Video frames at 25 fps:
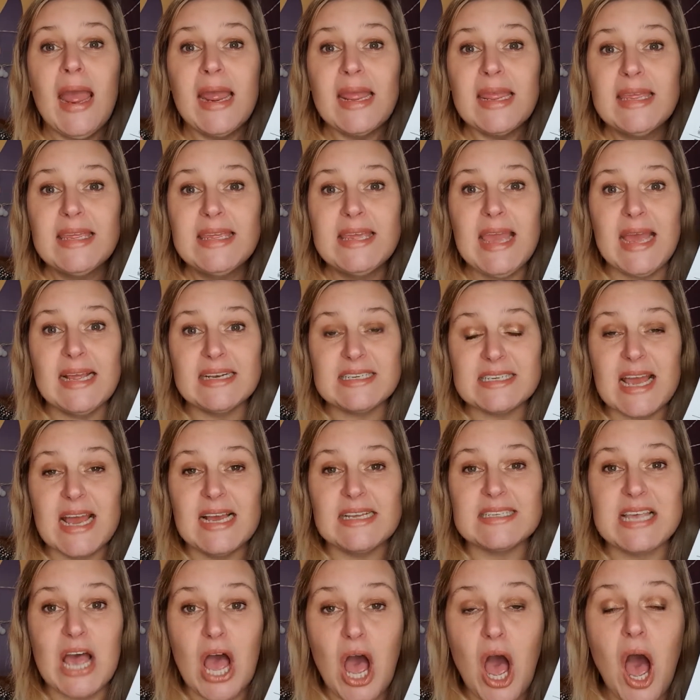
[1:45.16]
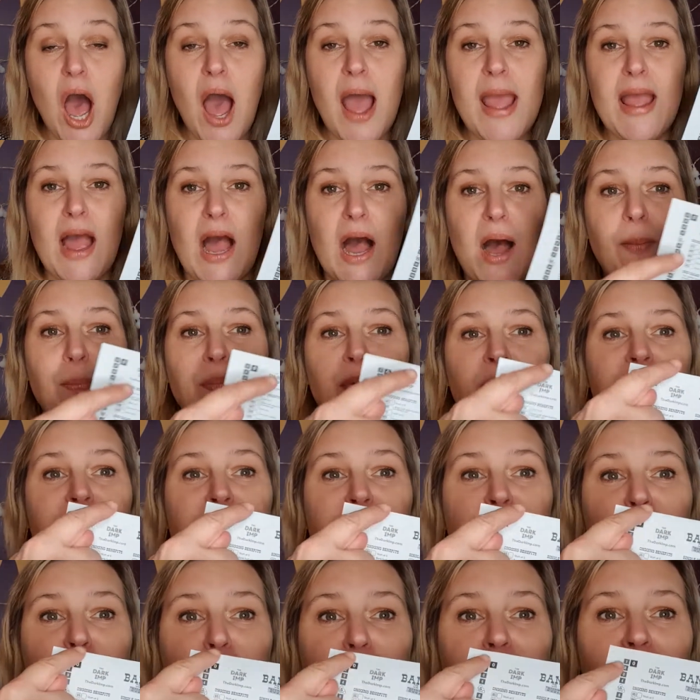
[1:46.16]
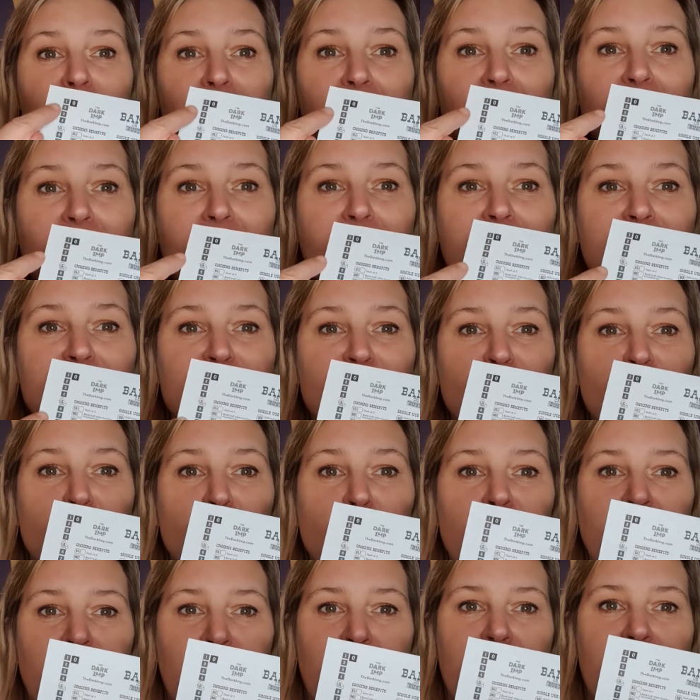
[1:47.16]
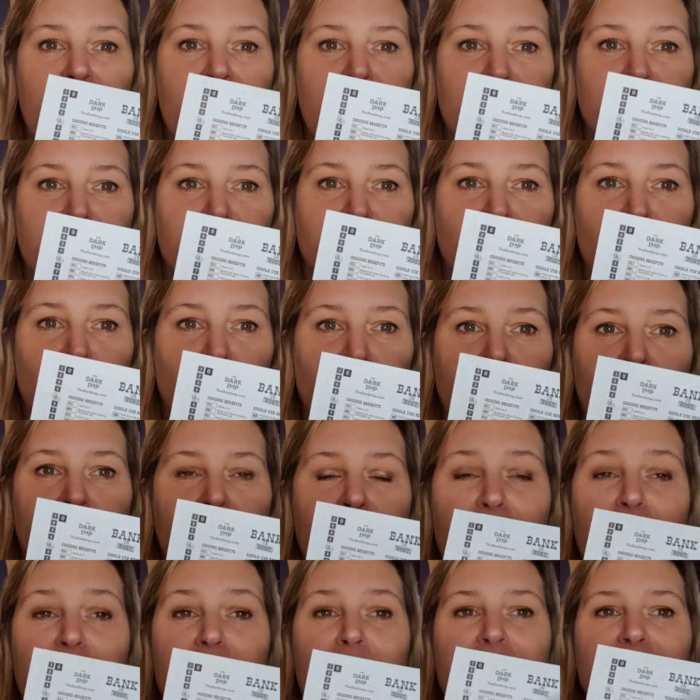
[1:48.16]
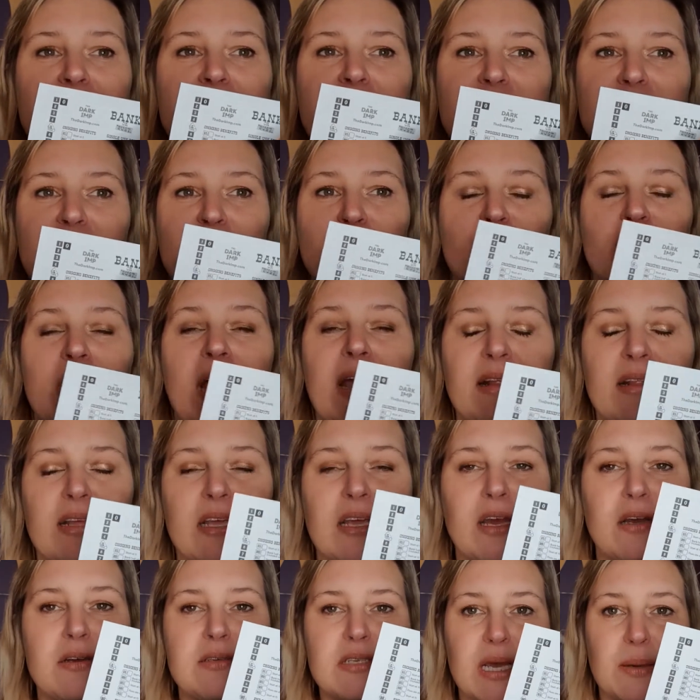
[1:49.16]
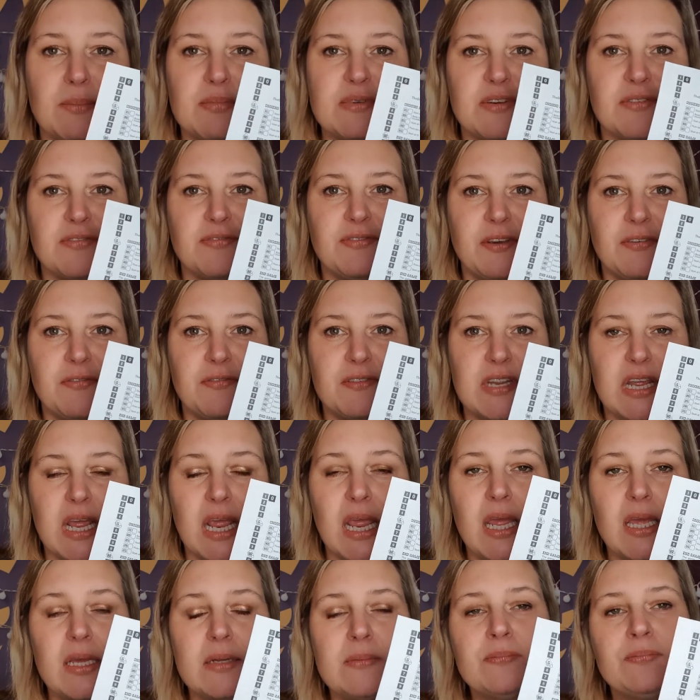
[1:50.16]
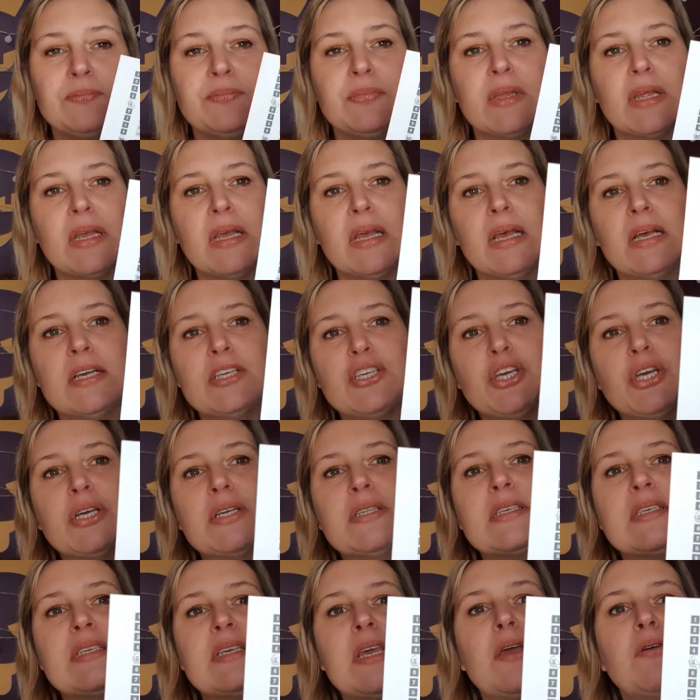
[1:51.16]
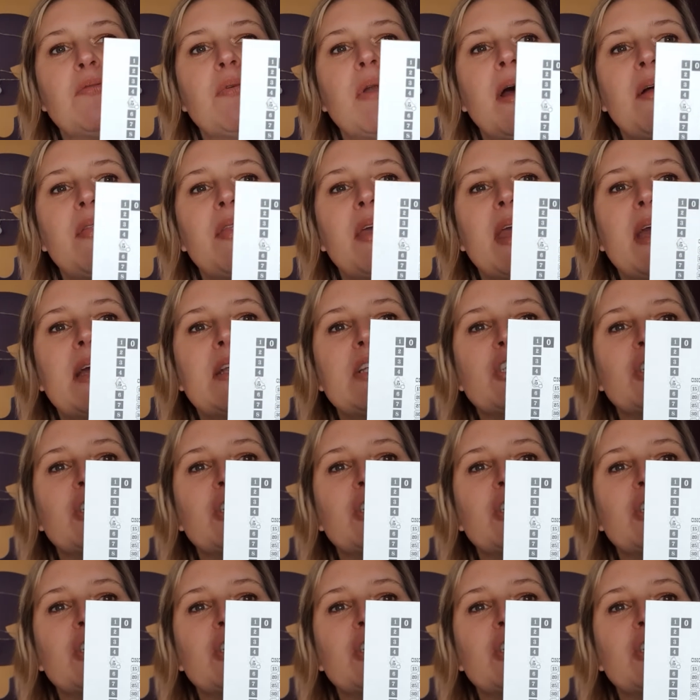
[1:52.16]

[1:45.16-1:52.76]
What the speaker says: get as high up the track as you can. Okay, so there's a track that goes up to 50. So you can see around the edge